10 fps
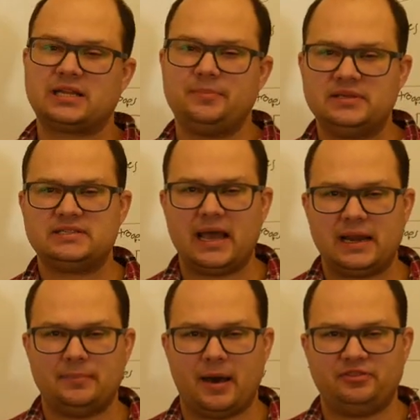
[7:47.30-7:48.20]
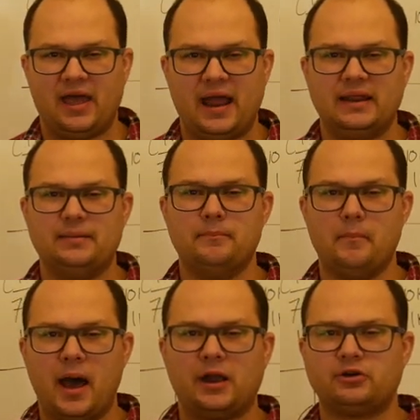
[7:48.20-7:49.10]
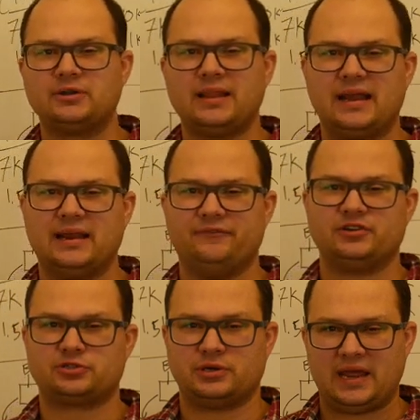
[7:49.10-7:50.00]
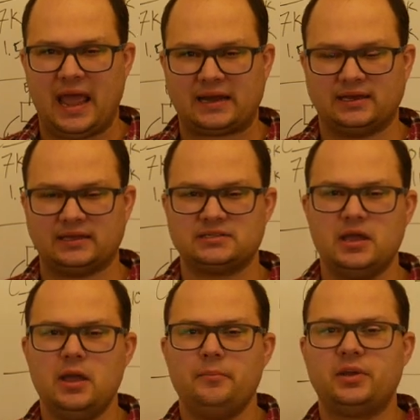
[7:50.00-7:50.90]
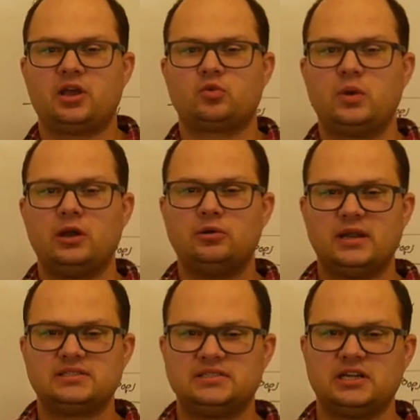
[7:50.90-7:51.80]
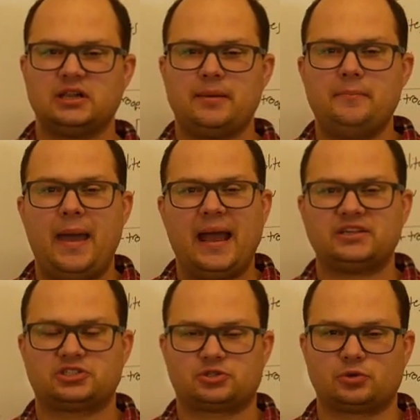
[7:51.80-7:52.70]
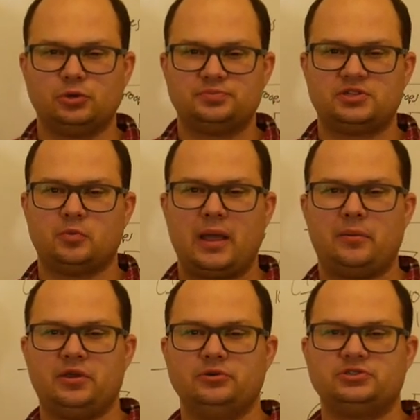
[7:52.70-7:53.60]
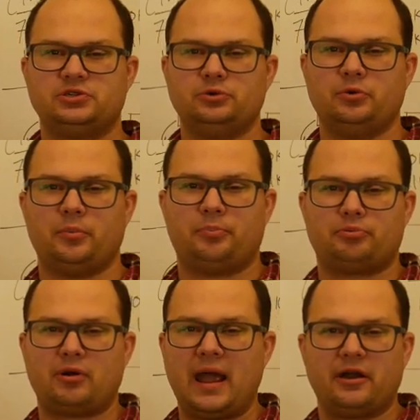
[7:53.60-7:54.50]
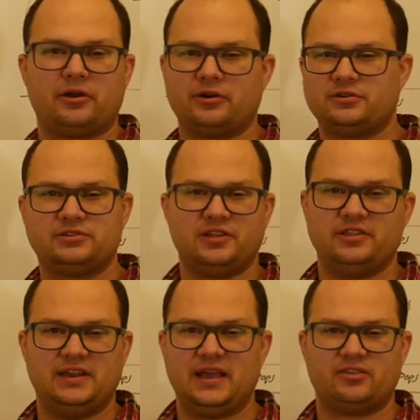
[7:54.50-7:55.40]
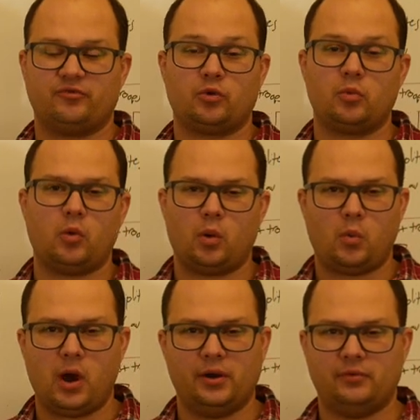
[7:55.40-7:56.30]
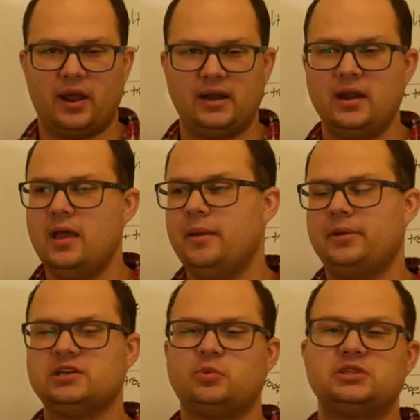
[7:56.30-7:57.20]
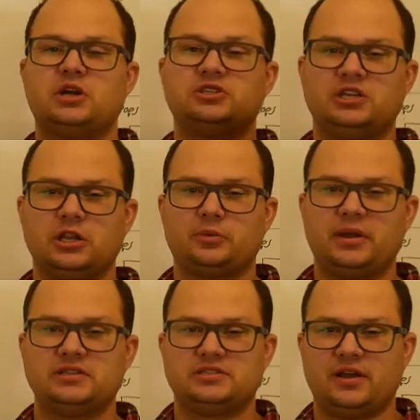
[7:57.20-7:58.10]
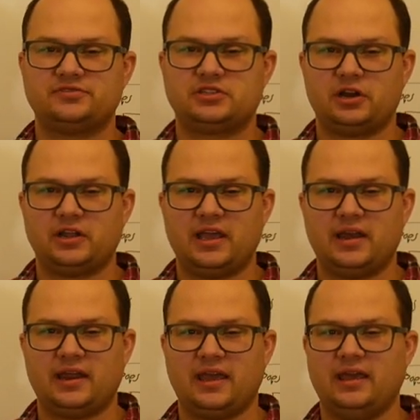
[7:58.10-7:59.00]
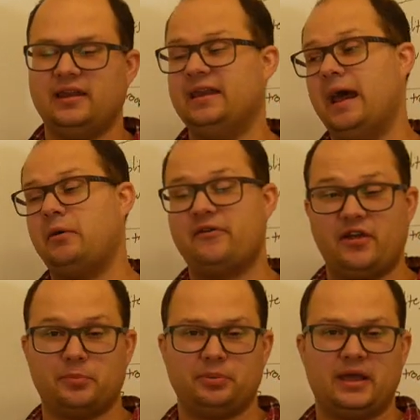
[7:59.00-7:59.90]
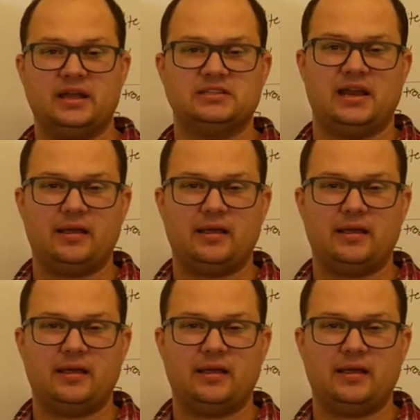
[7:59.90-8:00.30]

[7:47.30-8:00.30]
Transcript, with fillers: to be said about that in modern light infantry tactics, because we don't necessarily mass troops the way we used to prior to the days of World War I, right? Because once artillery and stuff started getting in, and now we have airplanes and